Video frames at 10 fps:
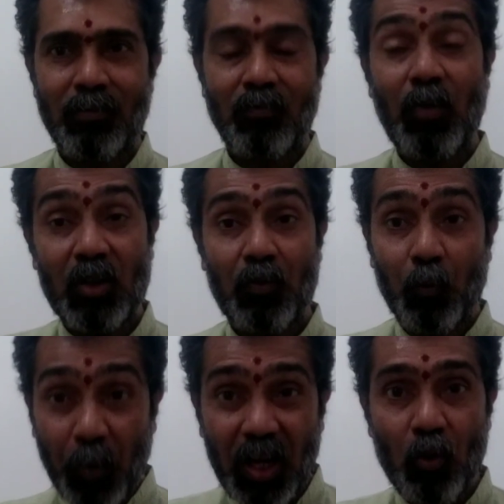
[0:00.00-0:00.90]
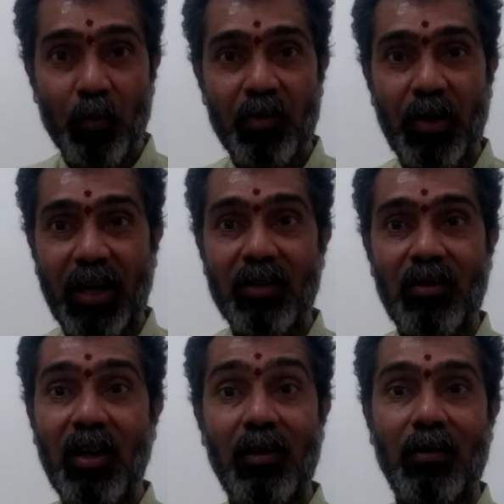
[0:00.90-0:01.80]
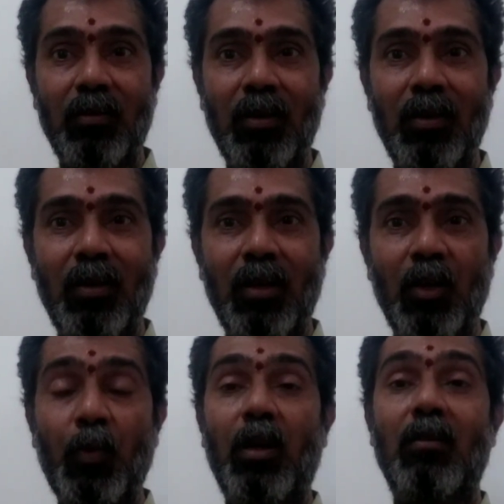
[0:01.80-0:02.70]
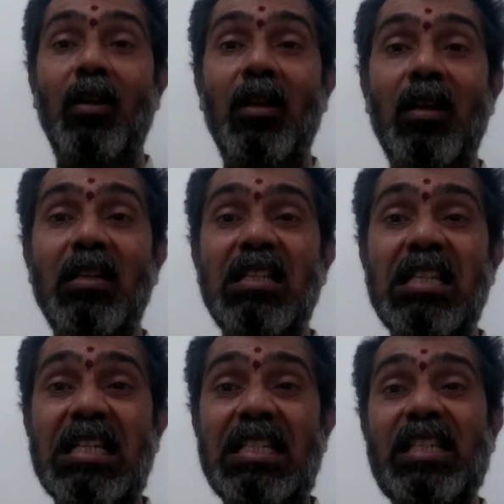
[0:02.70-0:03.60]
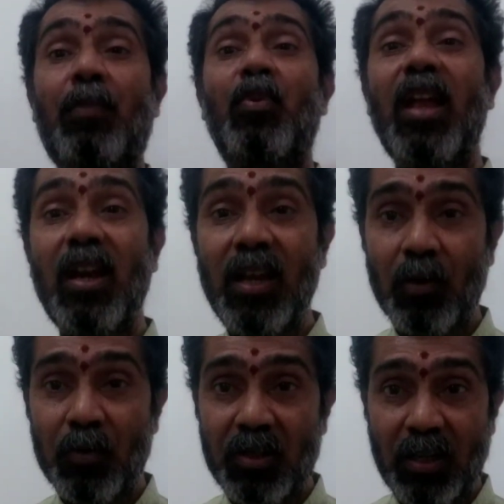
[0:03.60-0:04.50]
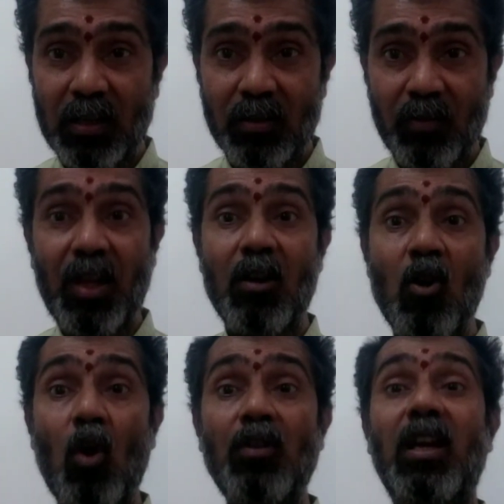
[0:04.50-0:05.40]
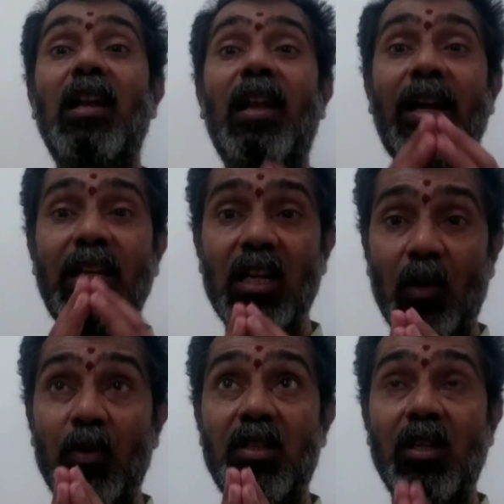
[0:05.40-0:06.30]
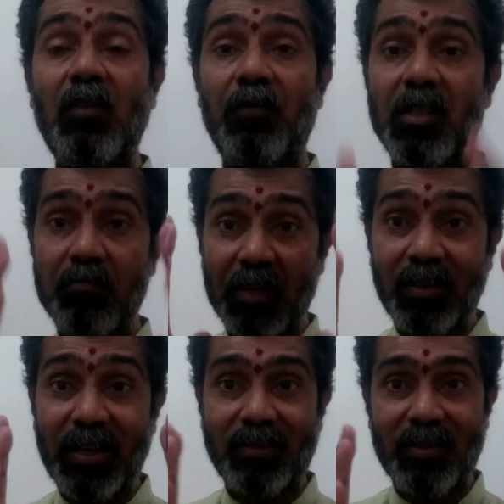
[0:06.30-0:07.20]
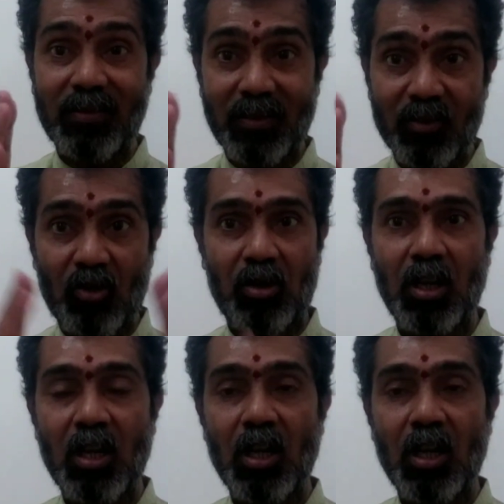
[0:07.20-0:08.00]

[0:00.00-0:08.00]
But we human beings here, we are separating ourselves. We are not aligning ourselves with the mother existence.